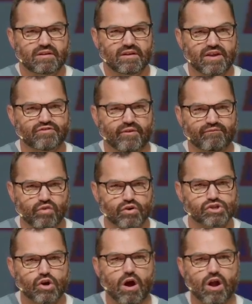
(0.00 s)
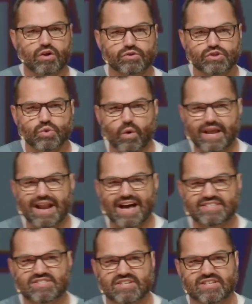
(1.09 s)
It's from 1 Chronicles
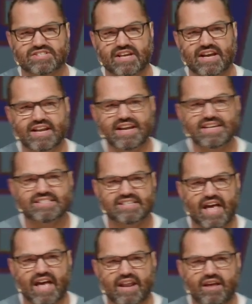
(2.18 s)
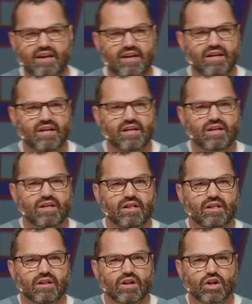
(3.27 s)
29:16. He said,
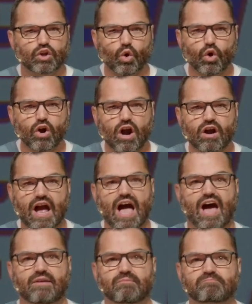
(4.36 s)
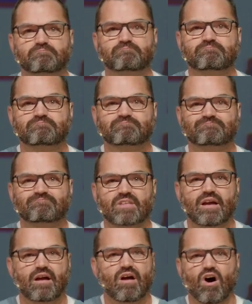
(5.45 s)
Lord our God,
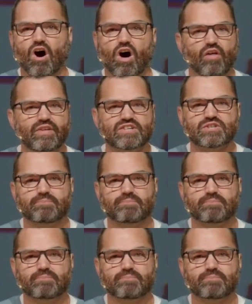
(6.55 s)
all this